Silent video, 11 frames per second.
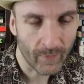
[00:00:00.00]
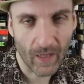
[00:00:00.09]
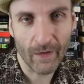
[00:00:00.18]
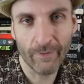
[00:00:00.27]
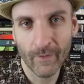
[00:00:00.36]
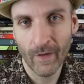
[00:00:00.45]

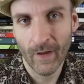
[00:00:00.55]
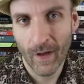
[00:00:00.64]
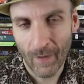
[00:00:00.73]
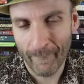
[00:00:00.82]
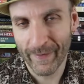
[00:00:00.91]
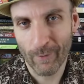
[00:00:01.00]
life,
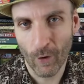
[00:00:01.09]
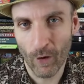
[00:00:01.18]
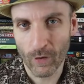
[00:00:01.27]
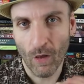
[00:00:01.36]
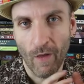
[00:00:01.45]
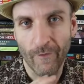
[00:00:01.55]
and he wrote a
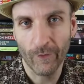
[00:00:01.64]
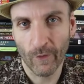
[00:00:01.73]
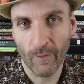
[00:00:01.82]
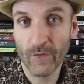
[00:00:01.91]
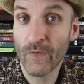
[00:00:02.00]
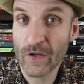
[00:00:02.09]
lot of sort
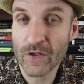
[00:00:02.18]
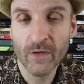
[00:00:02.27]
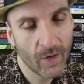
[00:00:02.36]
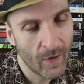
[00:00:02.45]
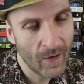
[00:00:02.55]
of fiction,